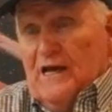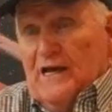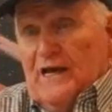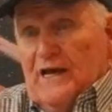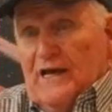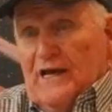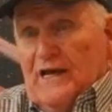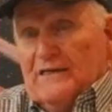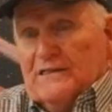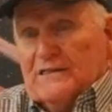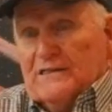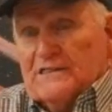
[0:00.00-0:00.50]

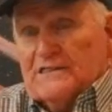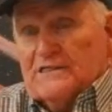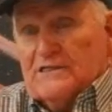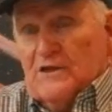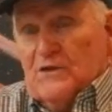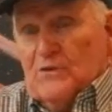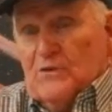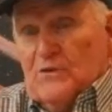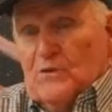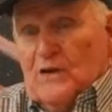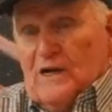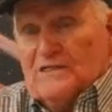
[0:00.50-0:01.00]
And
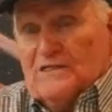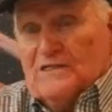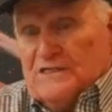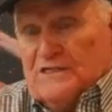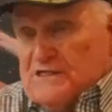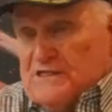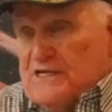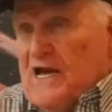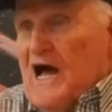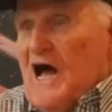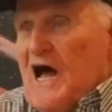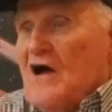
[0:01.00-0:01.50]
so I
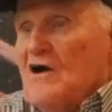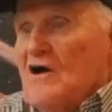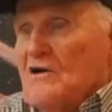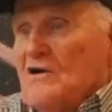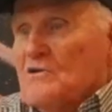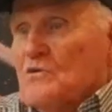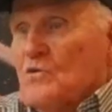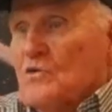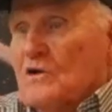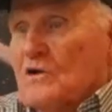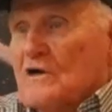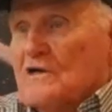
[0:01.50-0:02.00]
said, "Yeah, I'll go
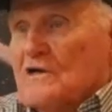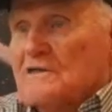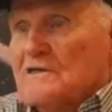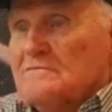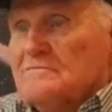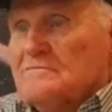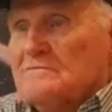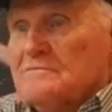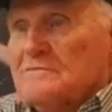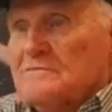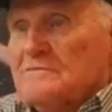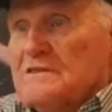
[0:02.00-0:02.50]
to work."
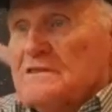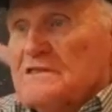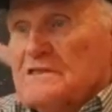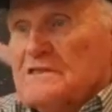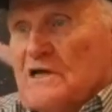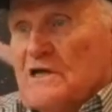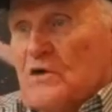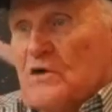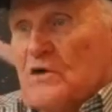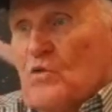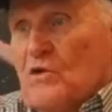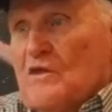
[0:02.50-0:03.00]

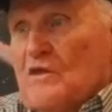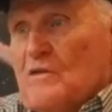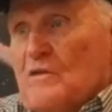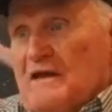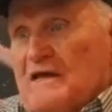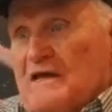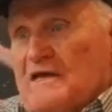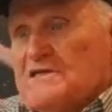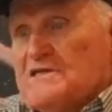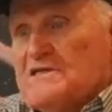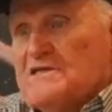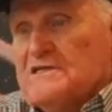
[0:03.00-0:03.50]
So one of the
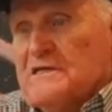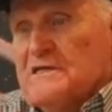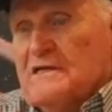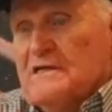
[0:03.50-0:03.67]
best